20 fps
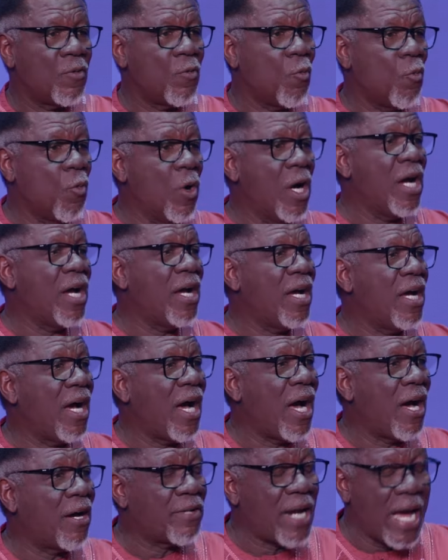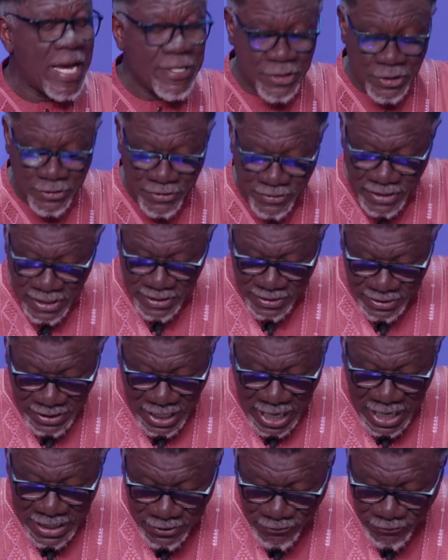where our righteousness
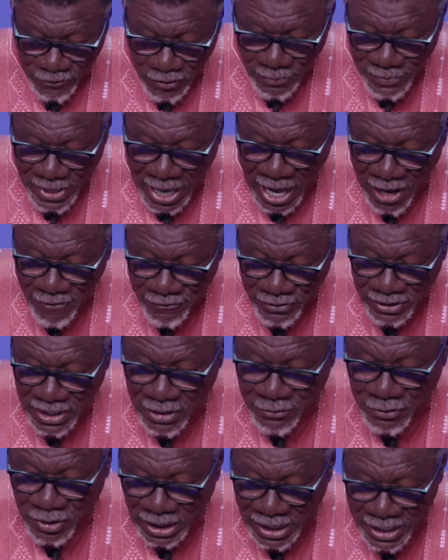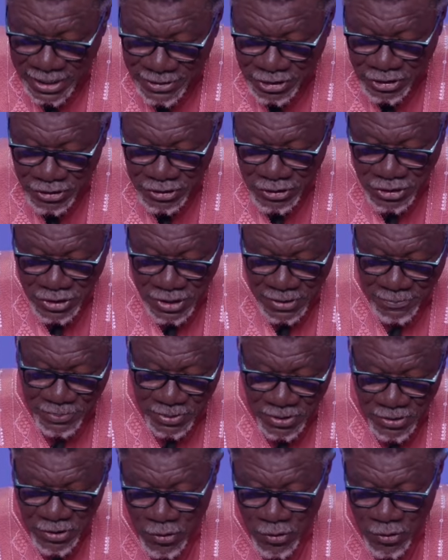starts from, having a relationship